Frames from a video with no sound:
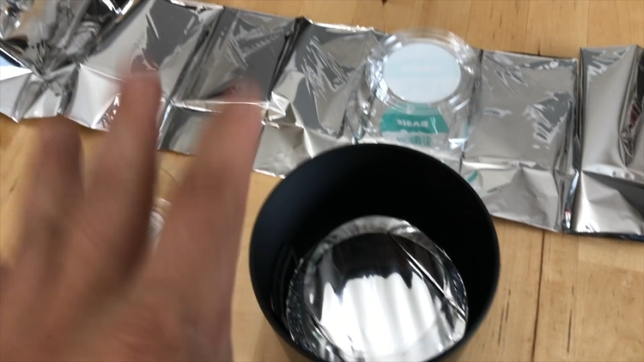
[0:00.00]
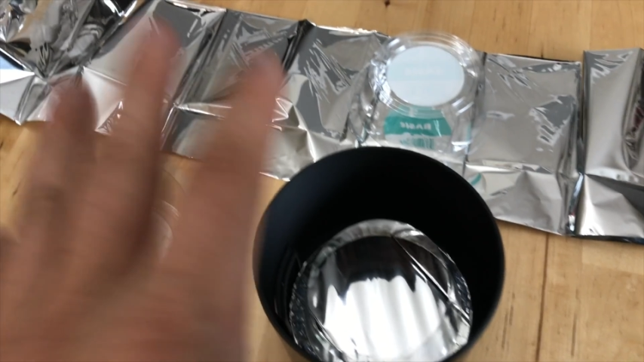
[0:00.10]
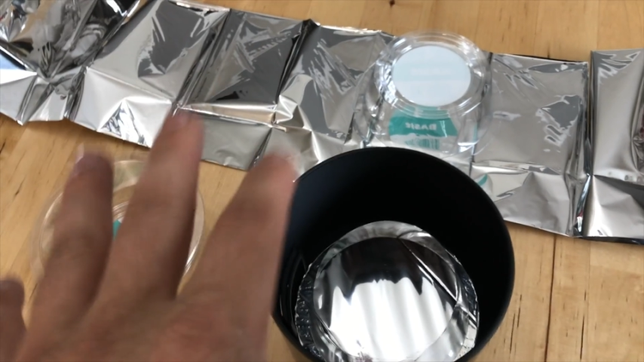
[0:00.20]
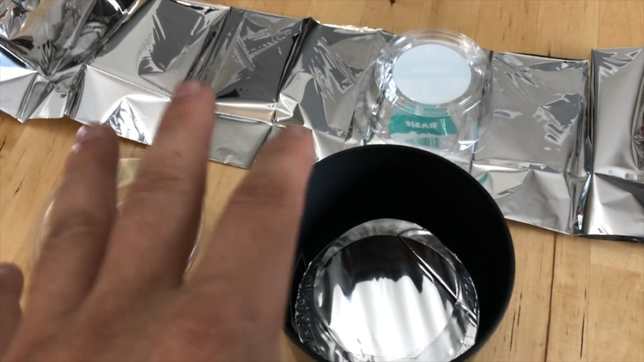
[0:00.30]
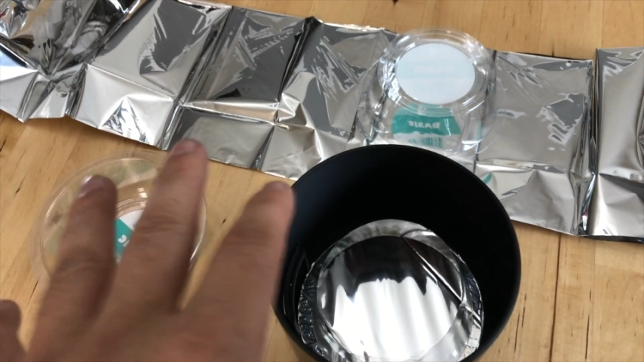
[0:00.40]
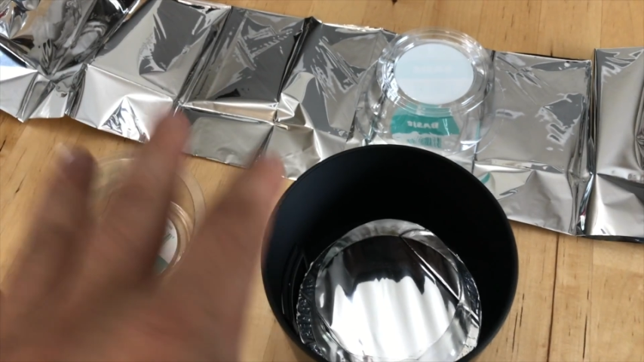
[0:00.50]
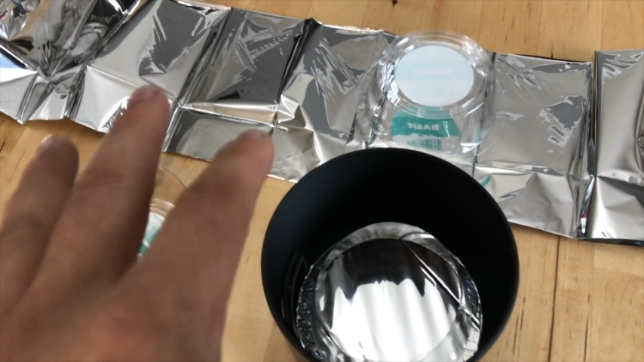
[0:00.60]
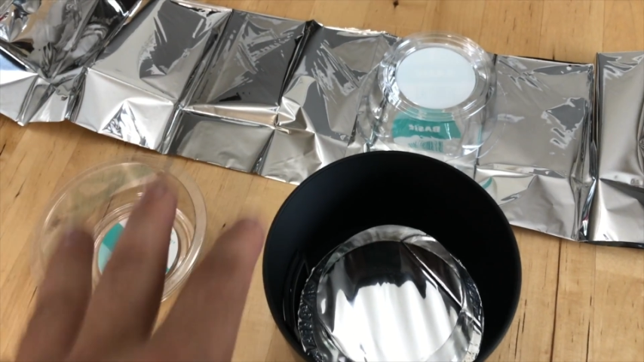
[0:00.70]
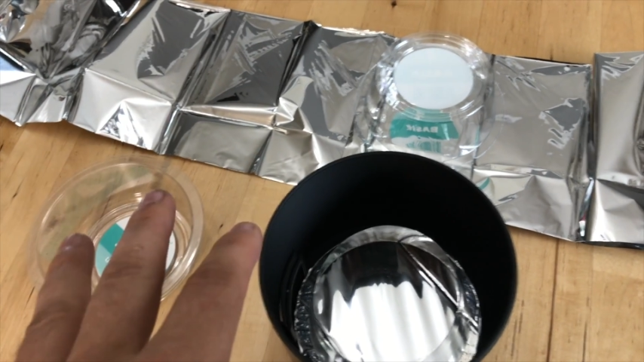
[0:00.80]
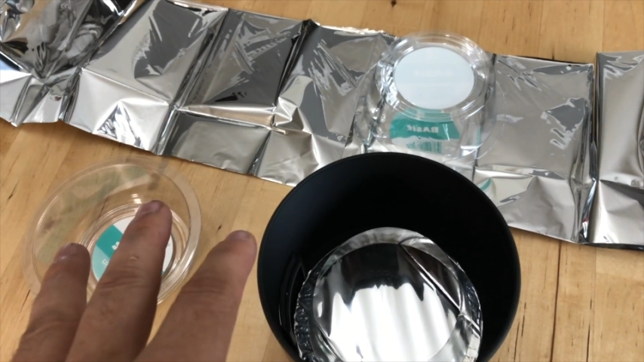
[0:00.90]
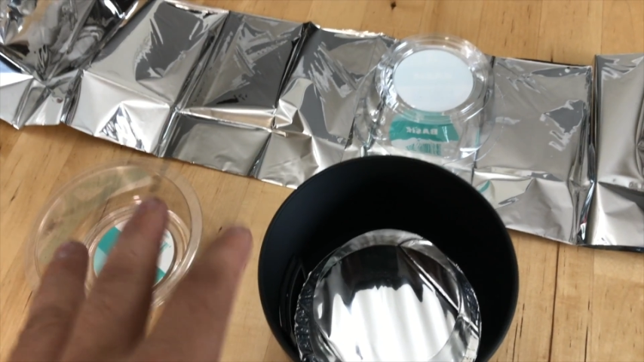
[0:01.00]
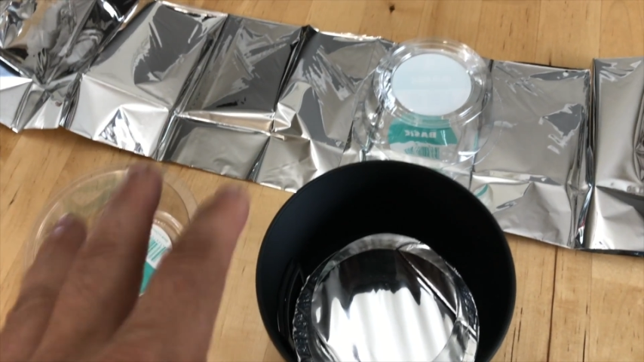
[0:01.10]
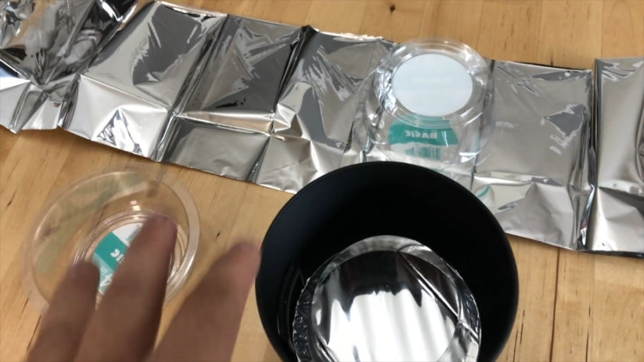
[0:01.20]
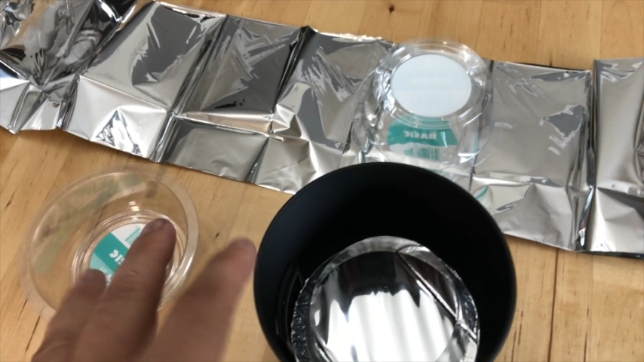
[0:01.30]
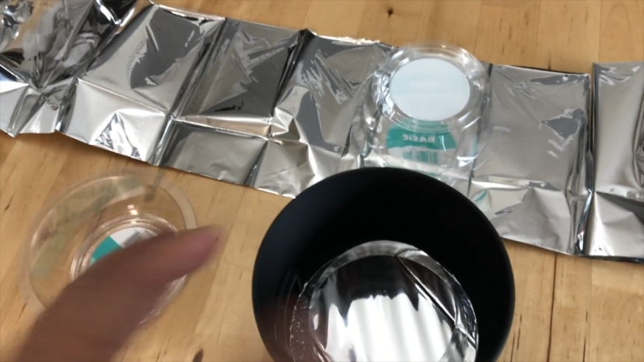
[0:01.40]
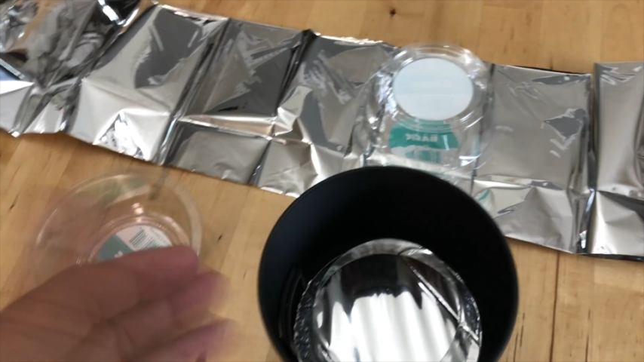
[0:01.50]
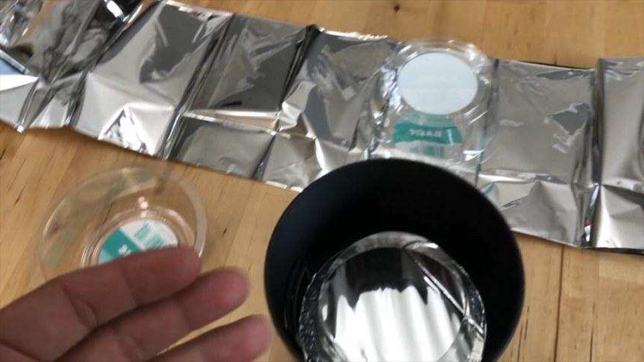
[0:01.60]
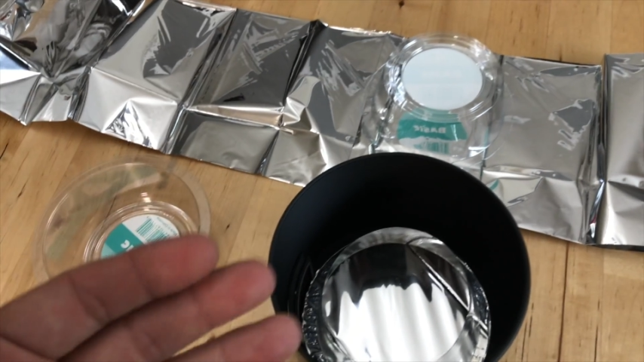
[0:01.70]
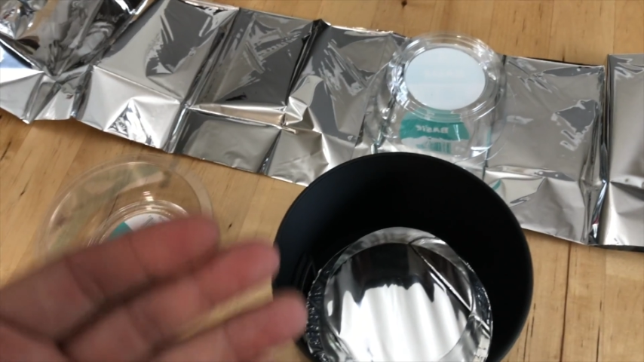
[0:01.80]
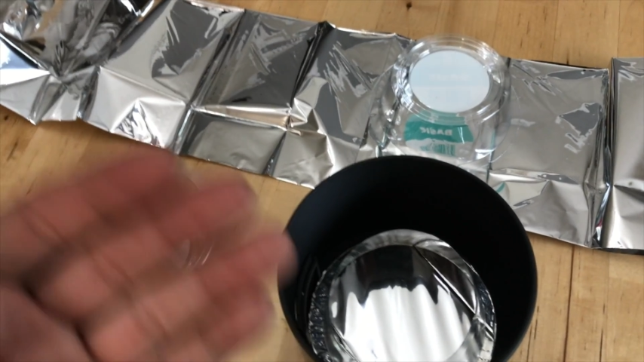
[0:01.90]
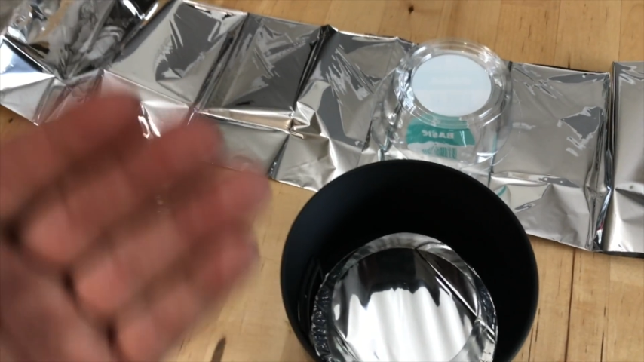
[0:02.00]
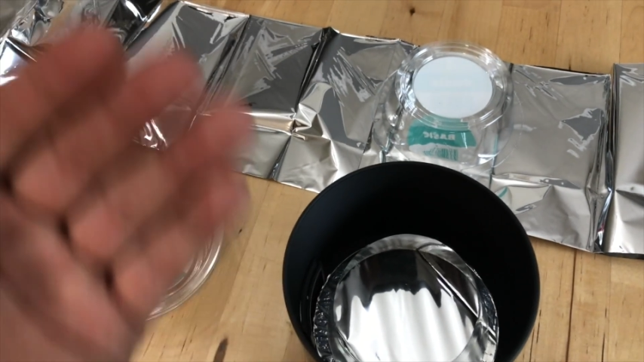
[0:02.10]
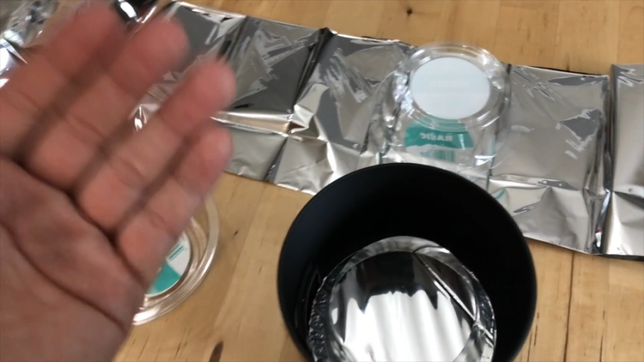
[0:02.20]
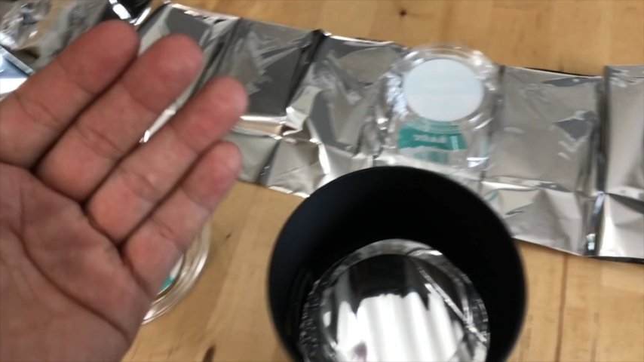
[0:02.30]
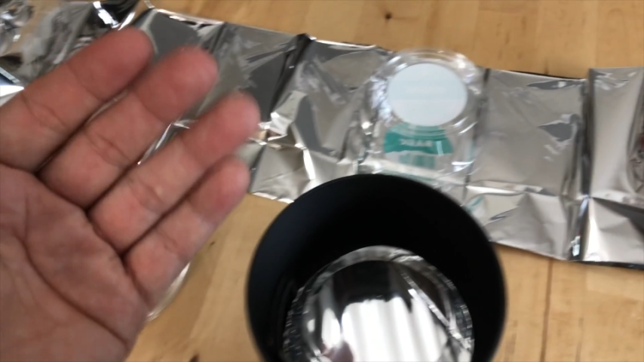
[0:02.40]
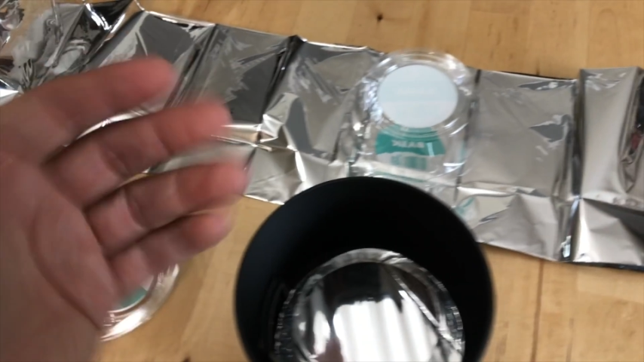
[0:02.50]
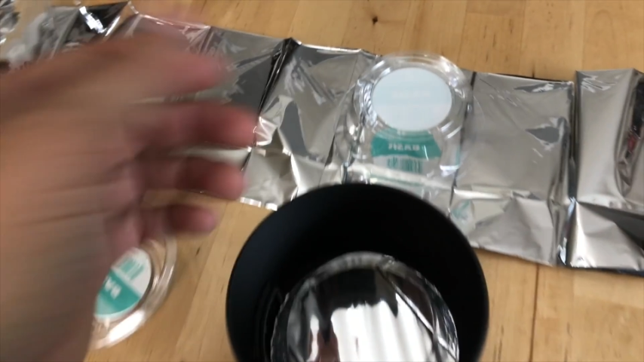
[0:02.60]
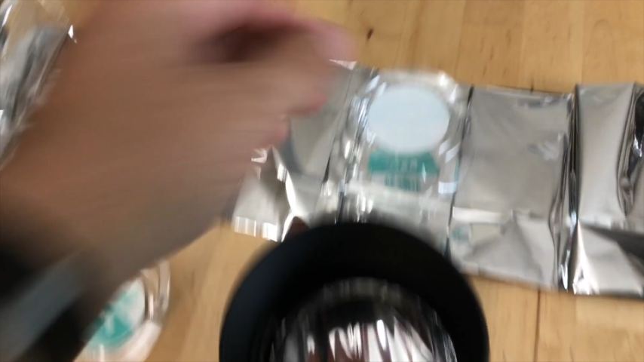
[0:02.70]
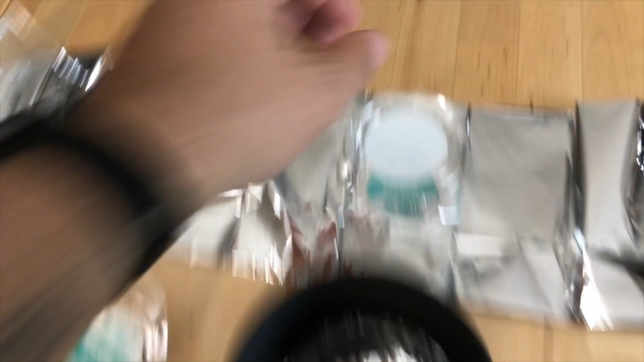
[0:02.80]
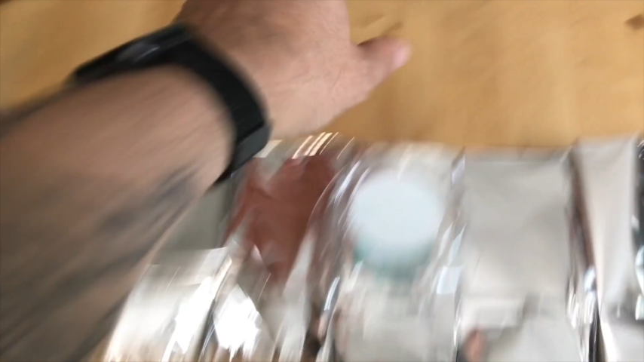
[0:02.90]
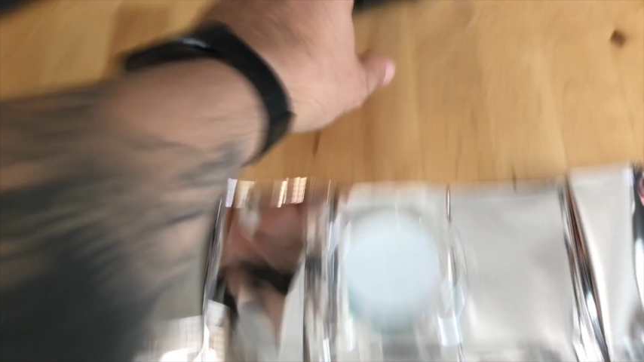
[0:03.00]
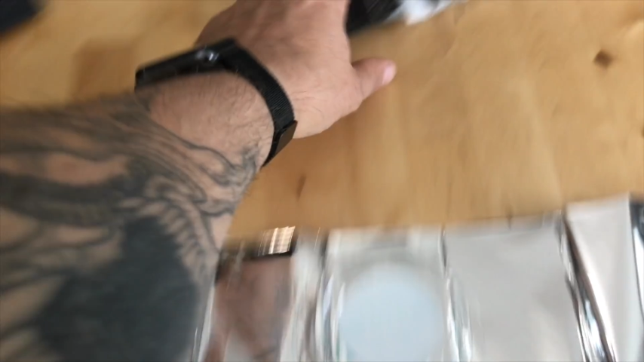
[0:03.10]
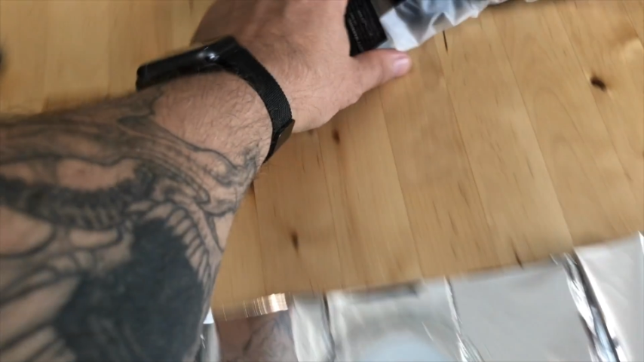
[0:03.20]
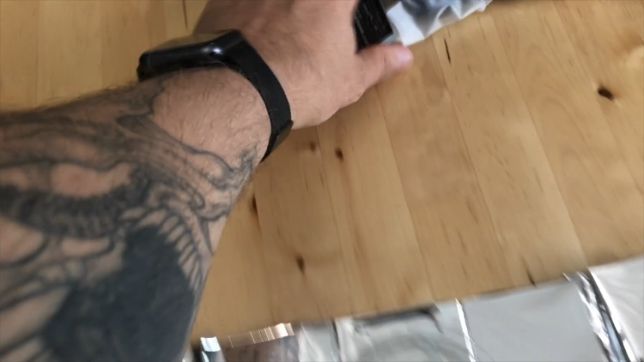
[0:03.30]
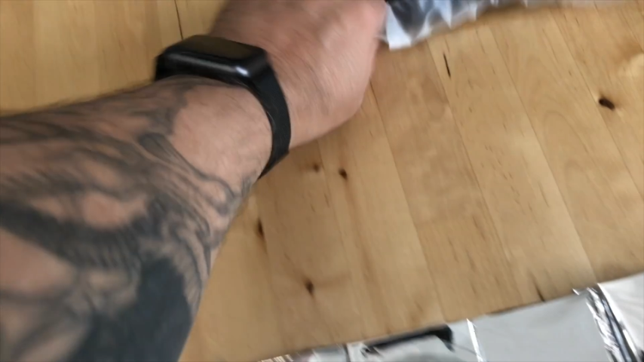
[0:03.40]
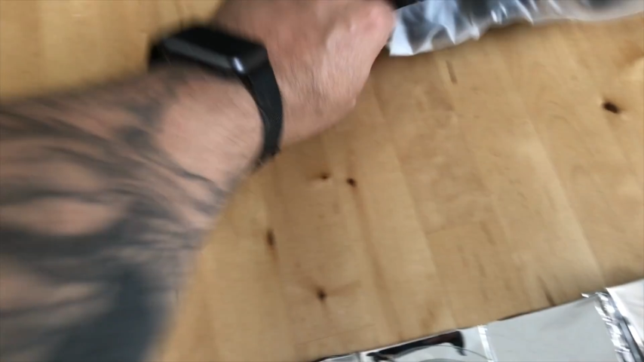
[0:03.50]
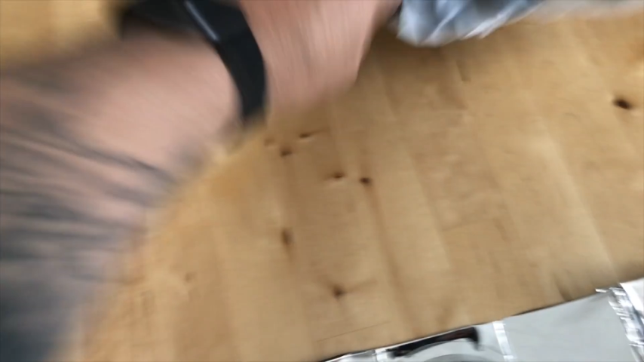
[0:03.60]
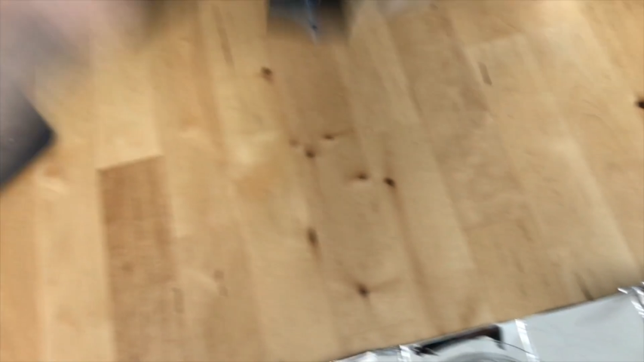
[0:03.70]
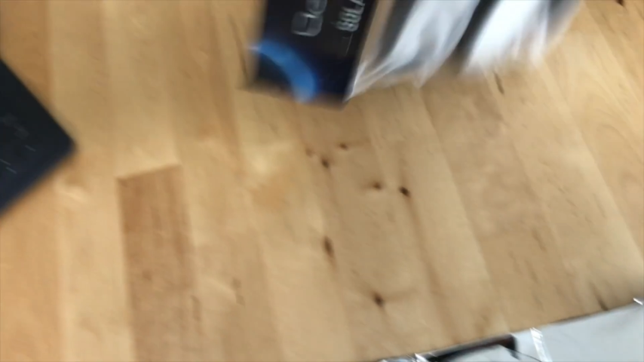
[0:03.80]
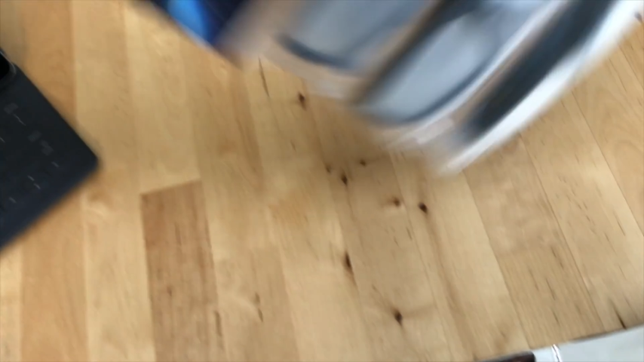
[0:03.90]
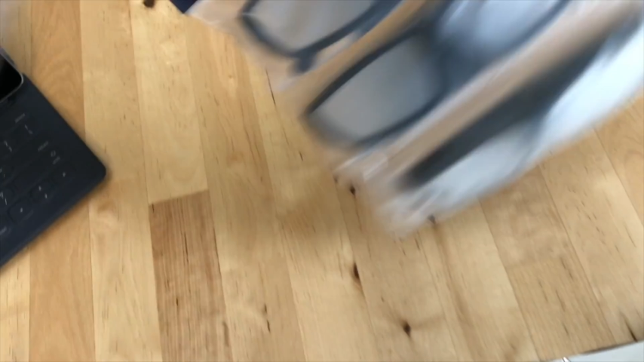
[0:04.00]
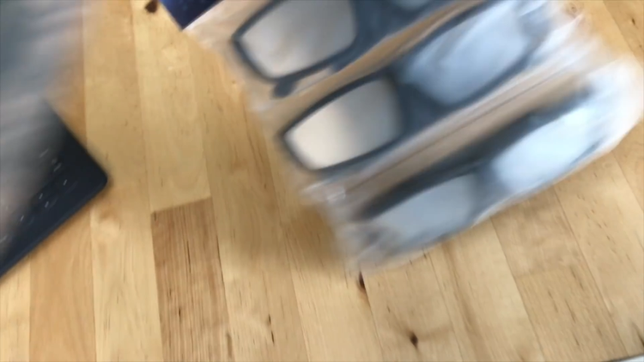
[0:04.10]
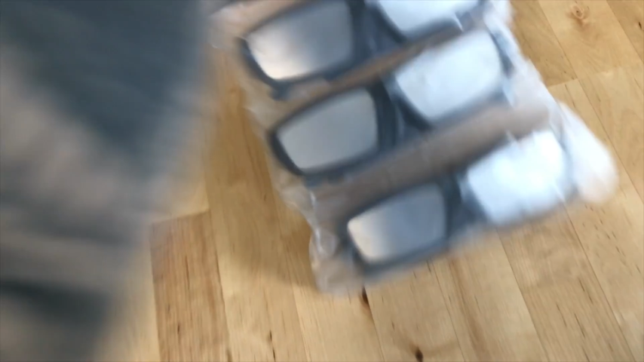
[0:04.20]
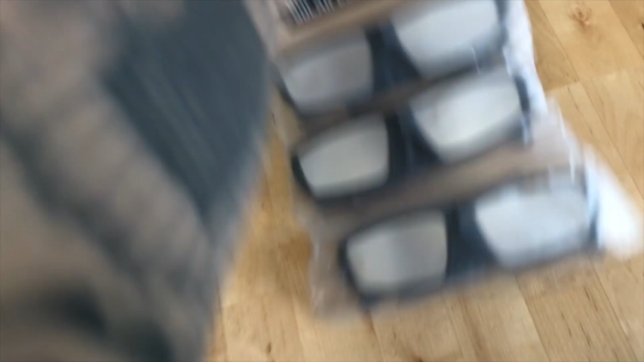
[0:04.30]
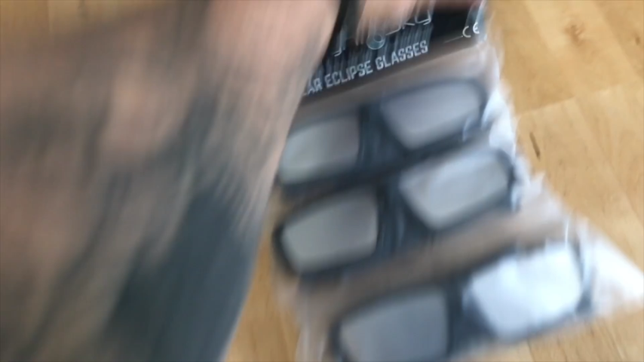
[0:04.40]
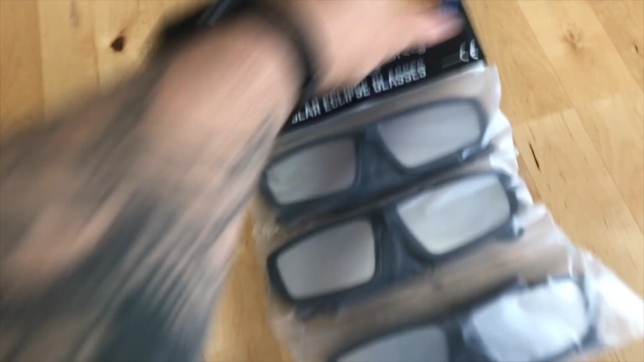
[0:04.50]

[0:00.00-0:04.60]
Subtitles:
[unreadable: no face in view]